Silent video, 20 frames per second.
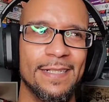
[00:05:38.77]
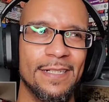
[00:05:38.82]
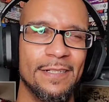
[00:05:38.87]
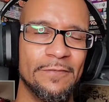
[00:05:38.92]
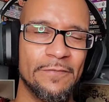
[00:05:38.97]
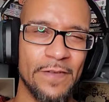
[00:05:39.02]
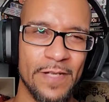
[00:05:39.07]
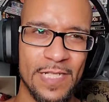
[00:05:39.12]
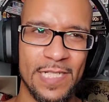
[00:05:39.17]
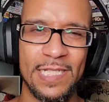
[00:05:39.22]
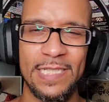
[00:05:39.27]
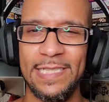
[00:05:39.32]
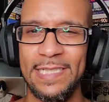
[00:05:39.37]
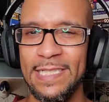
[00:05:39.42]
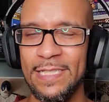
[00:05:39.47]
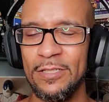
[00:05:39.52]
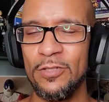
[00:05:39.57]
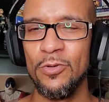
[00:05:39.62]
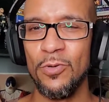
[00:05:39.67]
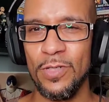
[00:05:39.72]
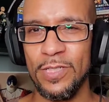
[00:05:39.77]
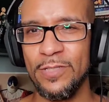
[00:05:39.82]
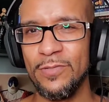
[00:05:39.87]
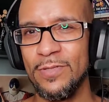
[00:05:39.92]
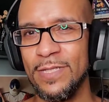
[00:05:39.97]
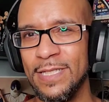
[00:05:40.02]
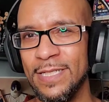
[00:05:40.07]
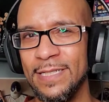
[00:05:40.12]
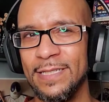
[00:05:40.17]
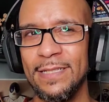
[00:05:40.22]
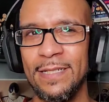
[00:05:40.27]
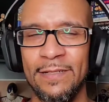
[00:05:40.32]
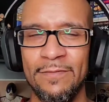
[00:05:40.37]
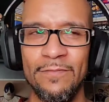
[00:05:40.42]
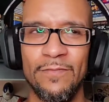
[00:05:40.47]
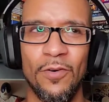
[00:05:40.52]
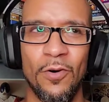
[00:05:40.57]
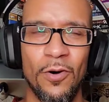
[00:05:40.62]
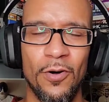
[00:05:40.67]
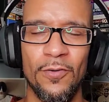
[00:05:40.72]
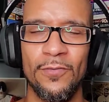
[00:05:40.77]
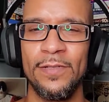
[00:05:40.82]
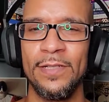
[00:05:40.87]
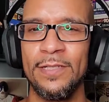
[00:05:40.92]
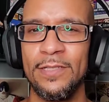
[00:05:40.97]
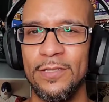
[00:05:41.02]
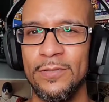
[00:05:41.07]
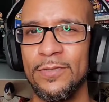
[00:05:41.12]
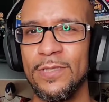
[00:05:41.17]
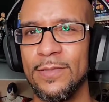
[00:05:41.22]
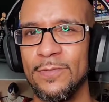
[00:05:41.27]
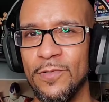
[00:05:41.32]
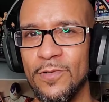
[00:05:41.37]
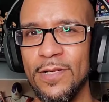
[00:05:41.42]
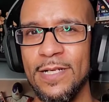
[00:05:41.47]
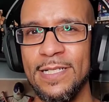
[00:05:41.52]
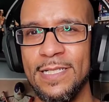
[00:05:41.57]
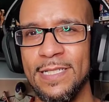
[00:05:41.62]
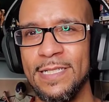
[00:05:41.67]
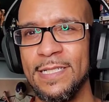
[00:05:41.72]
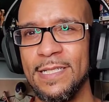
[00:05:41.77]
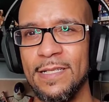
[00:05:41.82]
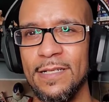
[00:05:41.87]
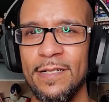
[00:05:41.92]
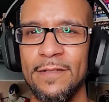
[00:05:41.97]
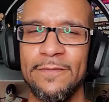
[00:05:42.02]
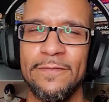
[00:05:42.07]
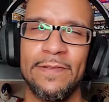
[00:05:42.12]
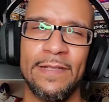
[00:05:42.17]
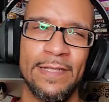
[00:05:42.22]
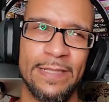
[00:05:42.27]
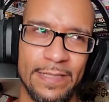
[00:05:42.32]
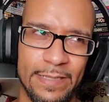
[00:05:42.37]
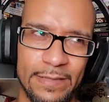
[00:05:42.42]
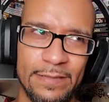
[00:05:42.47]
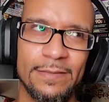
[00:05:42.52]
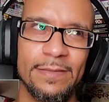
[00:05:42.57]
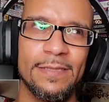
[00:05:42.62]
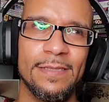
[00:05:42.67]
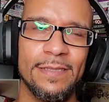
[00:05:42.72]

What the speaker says: eventually he's going to get involved and do some crazy stuff, like,